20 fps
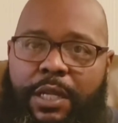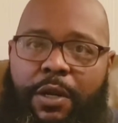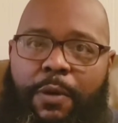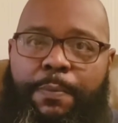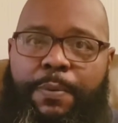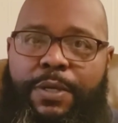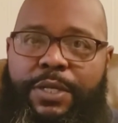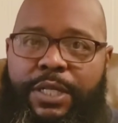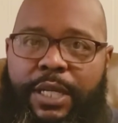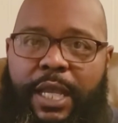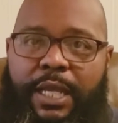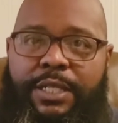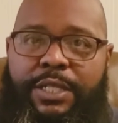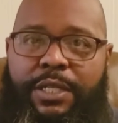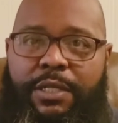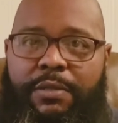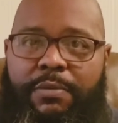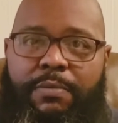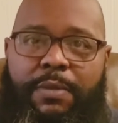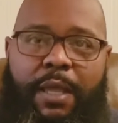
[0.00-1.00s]

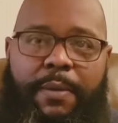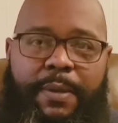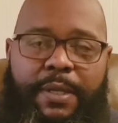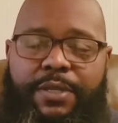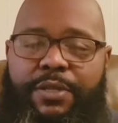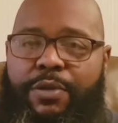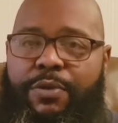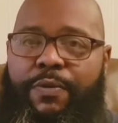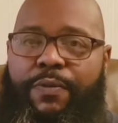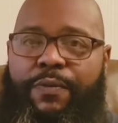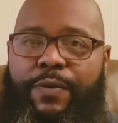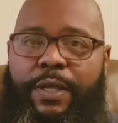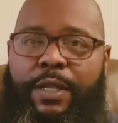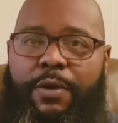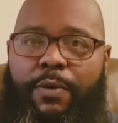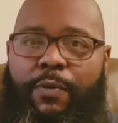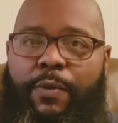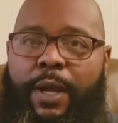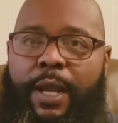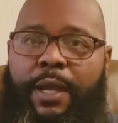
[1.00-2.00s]
projection, maybe 2 feet
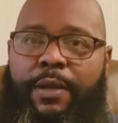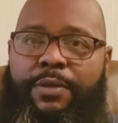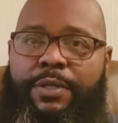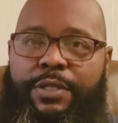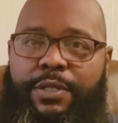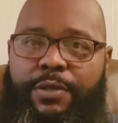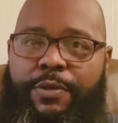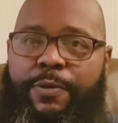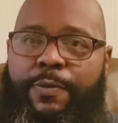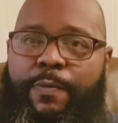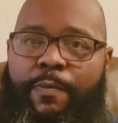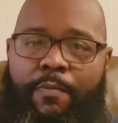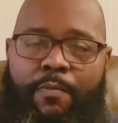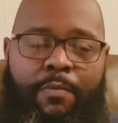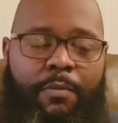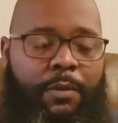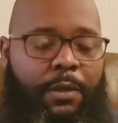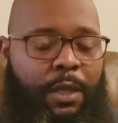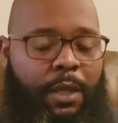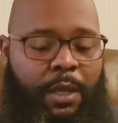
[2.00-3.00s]
around you
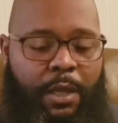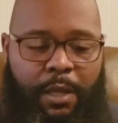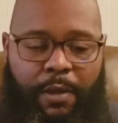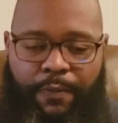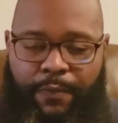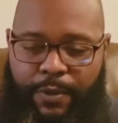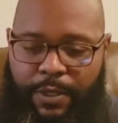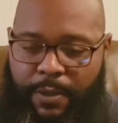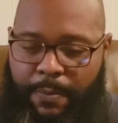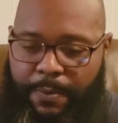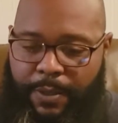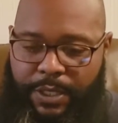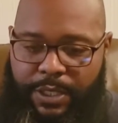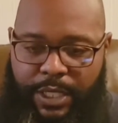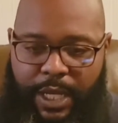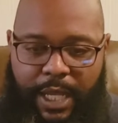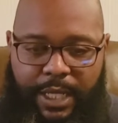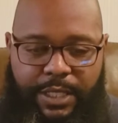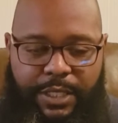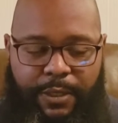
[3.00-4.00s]
for your
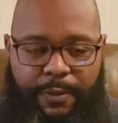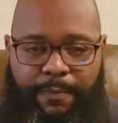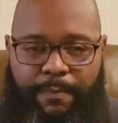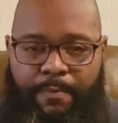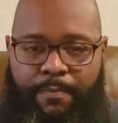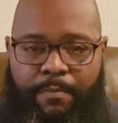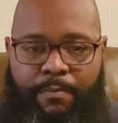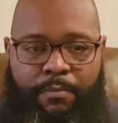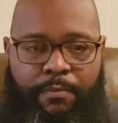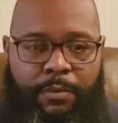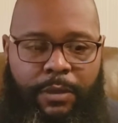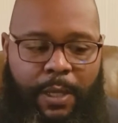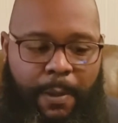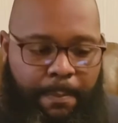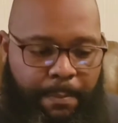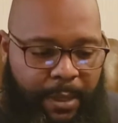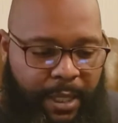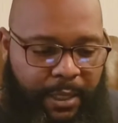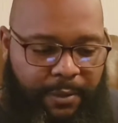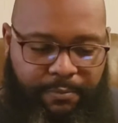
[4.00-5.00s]
projection.
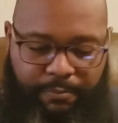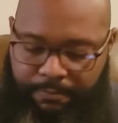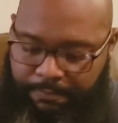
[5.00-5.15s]
But